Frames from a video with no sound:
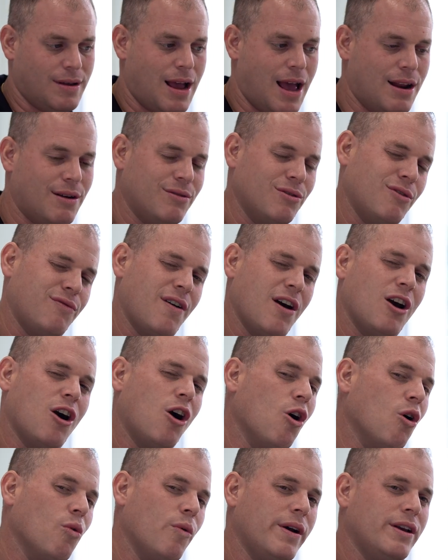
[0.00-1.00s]
I don't know if I
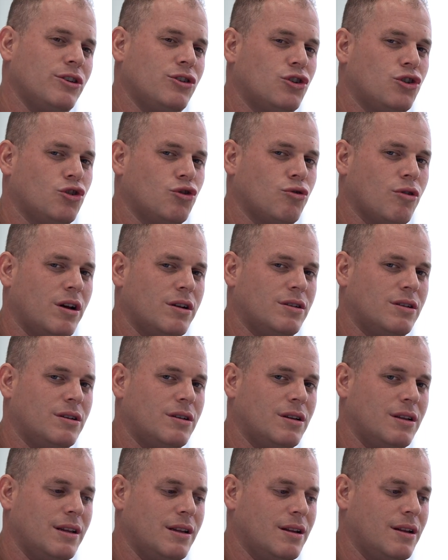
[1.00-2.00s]
always
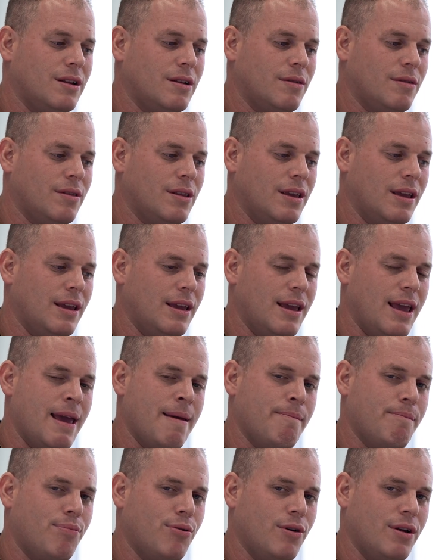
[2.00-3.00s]
trust the
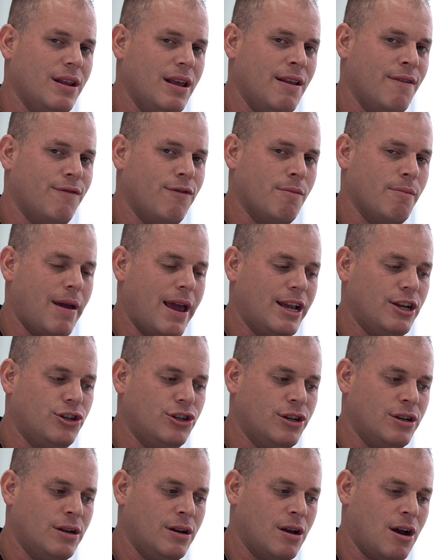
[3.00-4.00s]
input
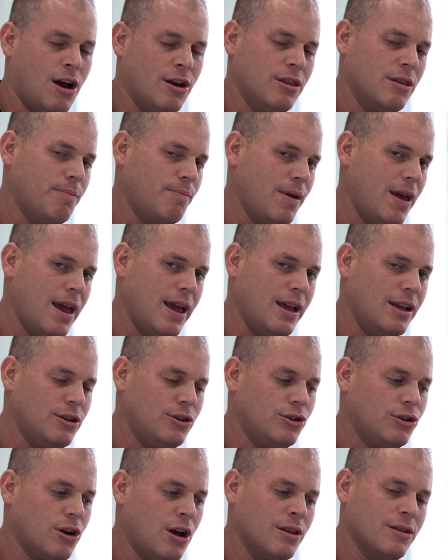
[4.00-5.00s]
information on the
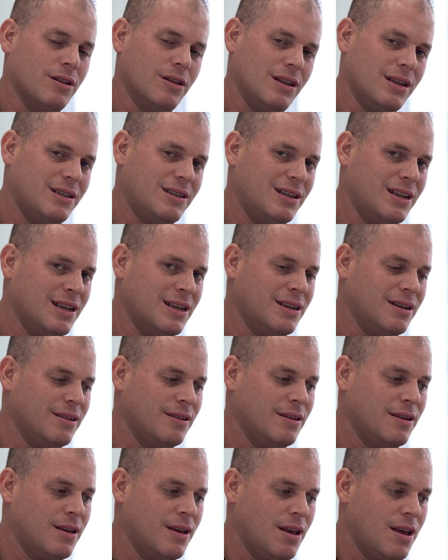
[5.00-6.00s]
page, on the listing,
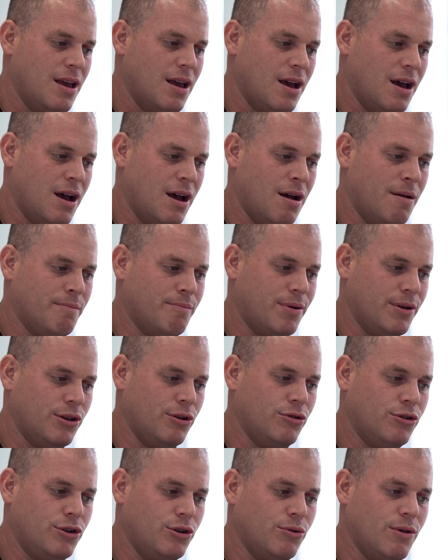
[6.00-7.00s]
but
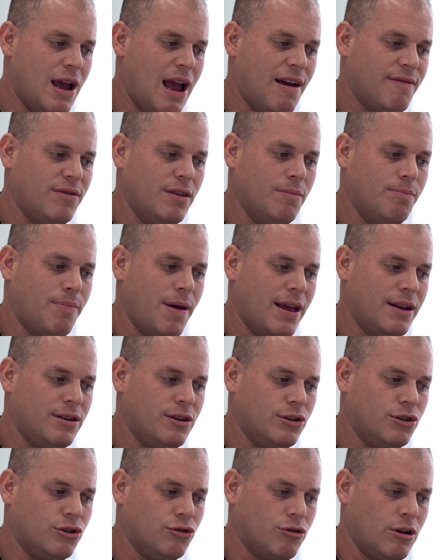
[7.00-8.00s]
you do have the pet
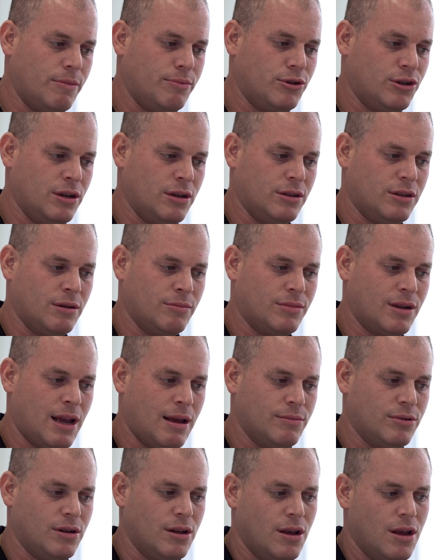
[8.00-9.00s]
description.
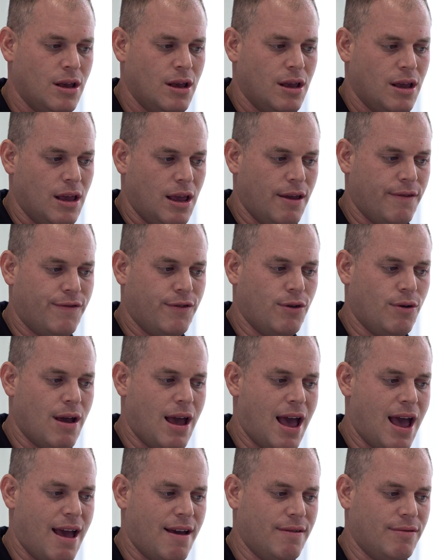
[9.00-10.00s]
Sometimes if you
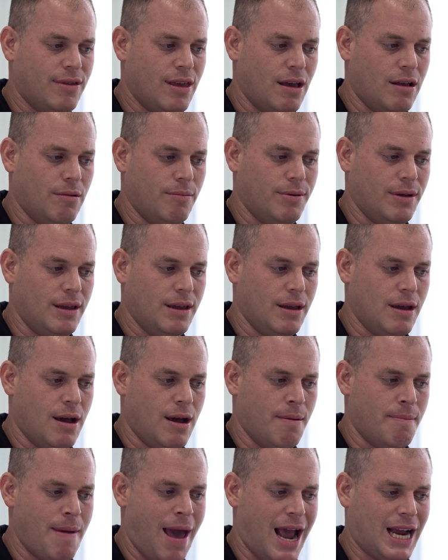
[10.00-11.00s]
have, there'll be
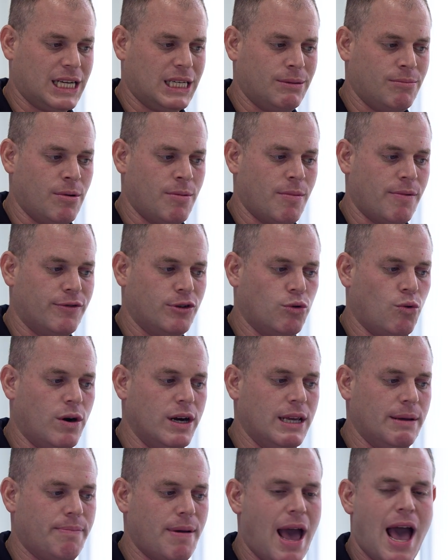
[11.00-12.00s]
a maximum of
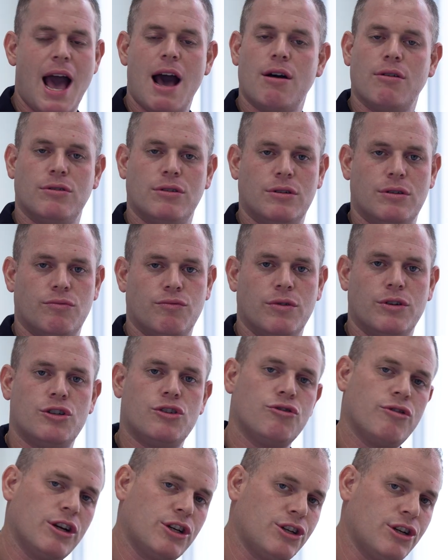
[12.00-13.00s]
20 pounds
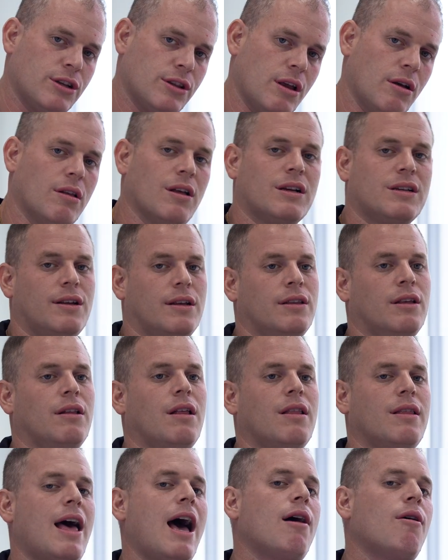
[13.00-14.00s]
restriction. They'll
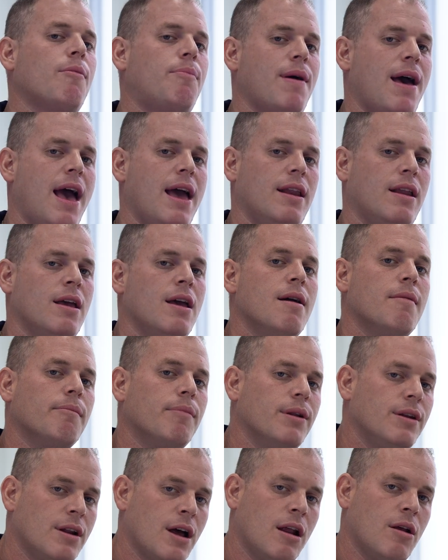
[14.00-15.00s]
allow a pet,
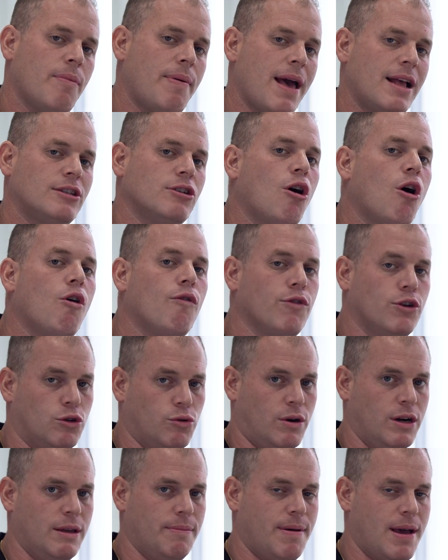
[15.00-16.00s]
but no pets over
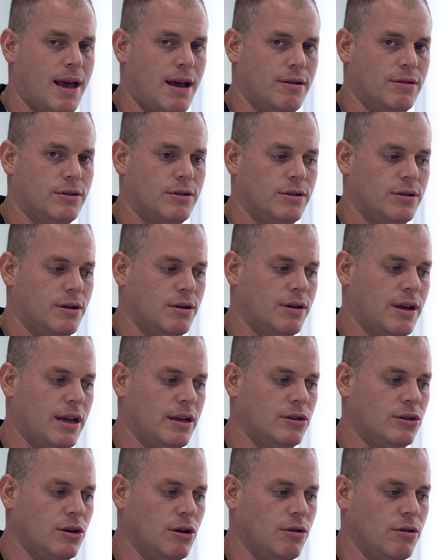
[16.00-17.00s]
20 pounds.
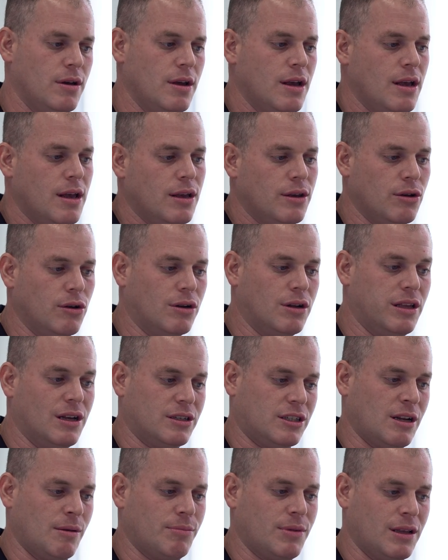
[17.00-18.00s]
Okay, so you'll click
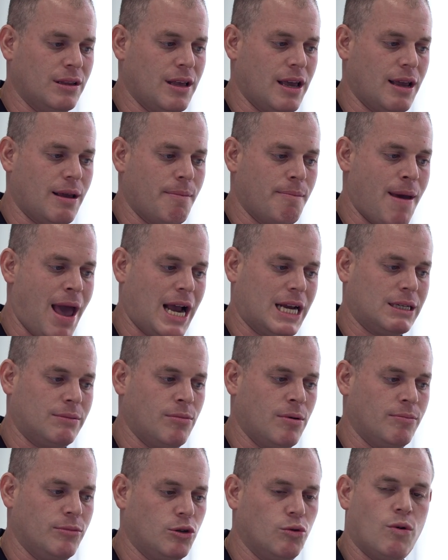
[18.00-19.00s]
something like
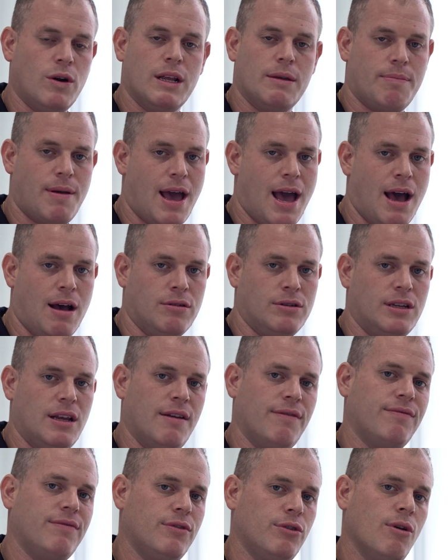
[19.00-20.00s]
maximum 20 pounds
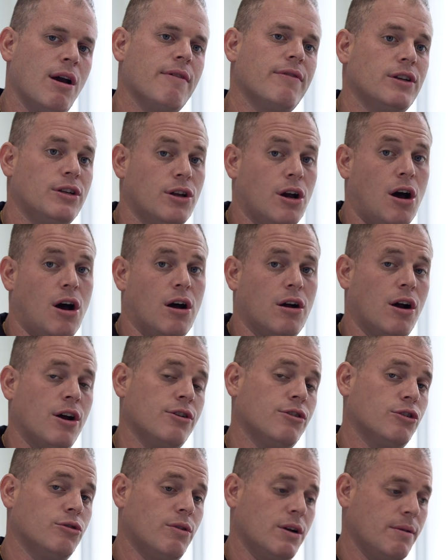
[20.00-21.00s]
if you have a dog
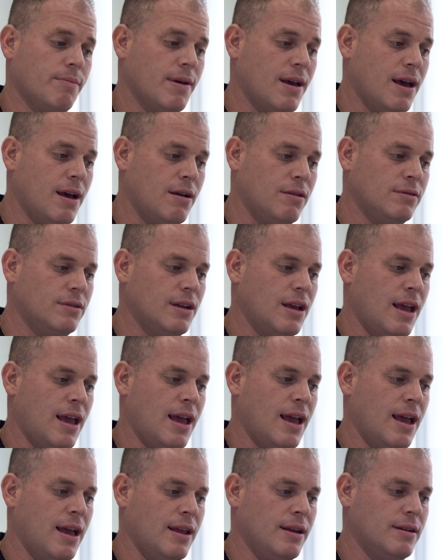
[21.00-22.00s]
under 20 pounds
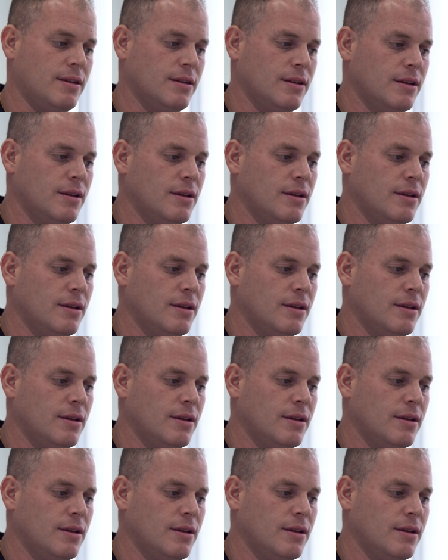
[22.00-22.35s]
and